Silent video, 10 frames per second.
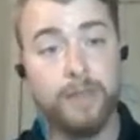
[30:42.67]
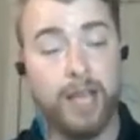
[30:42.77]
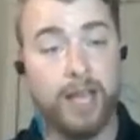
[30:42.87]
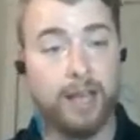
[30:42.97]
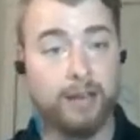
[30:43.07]

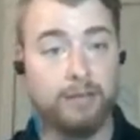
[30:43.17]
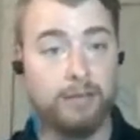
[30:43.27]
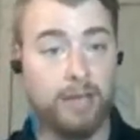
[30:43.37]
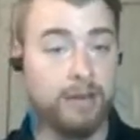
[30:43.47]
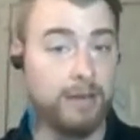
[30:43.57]
And
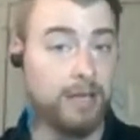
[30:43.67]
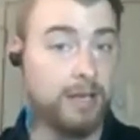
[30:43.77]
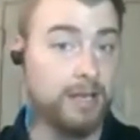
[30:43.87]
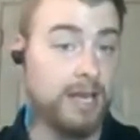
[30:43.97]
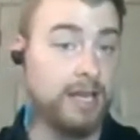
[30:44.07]
a
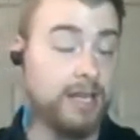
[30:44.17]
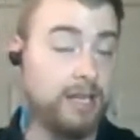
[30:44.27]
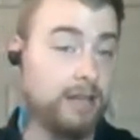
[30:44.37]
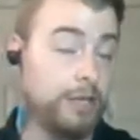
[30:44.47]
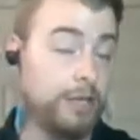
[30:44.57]

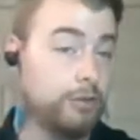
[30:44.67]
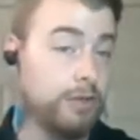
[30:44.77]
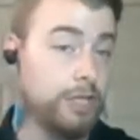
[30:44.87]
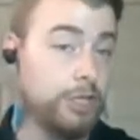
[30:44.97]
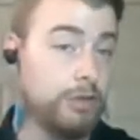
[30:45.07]
Canadian
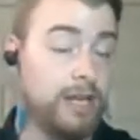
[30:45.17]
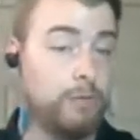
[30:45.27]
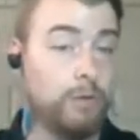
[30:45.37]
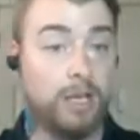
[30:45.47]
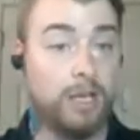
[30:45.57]
Electrical Injury
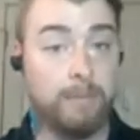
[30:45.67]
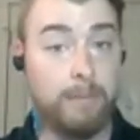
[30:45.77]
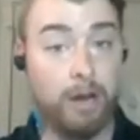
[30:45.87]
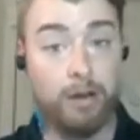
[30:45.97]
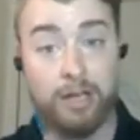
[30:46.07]
Network and
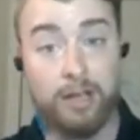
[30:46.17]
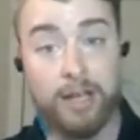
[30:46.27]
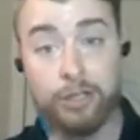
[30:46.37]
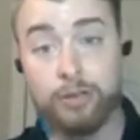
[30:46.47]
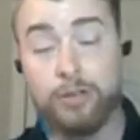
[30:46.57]
American
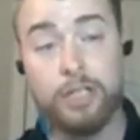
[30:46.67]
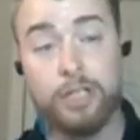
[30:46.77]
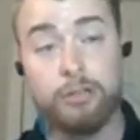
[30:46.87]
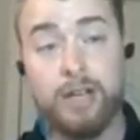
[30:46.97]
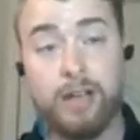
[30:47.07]
Electrical
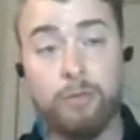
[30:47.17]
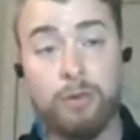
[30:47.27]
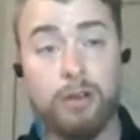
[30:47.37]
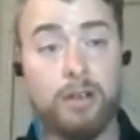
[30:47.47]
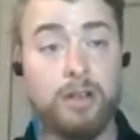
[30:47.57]
Injury
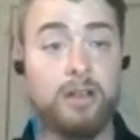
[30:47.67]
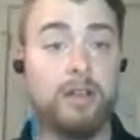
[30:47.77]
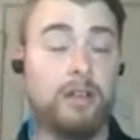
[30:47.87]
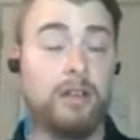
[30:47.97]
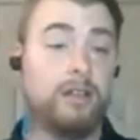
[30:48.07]
Network
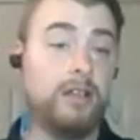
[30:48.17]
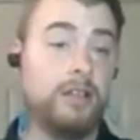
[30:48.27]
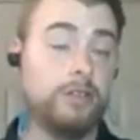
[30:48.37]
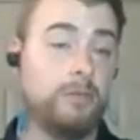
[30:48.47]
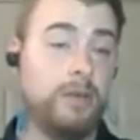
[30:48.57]

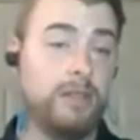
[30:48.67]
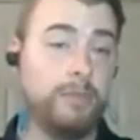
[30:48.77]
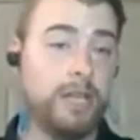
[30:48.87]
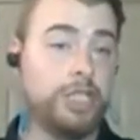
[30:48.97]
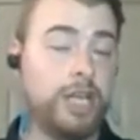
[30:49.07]
is going to be the
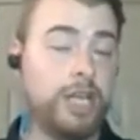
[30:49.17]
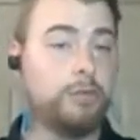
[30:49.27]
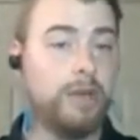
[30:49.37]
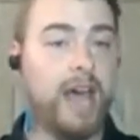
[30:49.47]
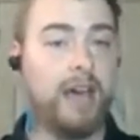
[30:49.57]
best
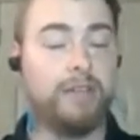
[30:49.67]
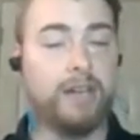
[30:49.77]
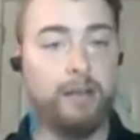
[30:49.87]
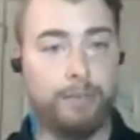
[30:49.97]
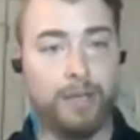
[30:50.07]
chance we have at
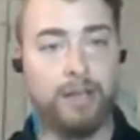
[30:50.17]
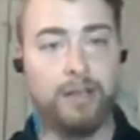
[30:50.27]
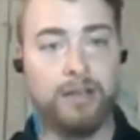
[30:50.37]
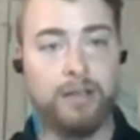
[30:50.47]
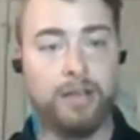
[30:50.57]

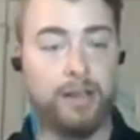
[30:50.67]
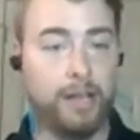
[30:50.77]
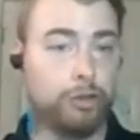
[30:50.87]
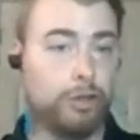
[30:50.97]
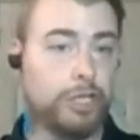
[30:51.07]
helping
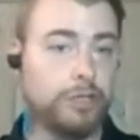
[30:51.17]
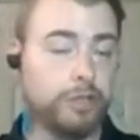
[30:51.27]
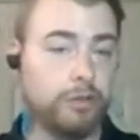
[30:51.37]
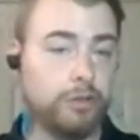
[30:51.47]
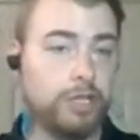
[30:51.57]

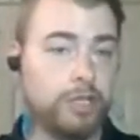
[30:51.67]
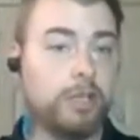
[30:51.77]
electricians across our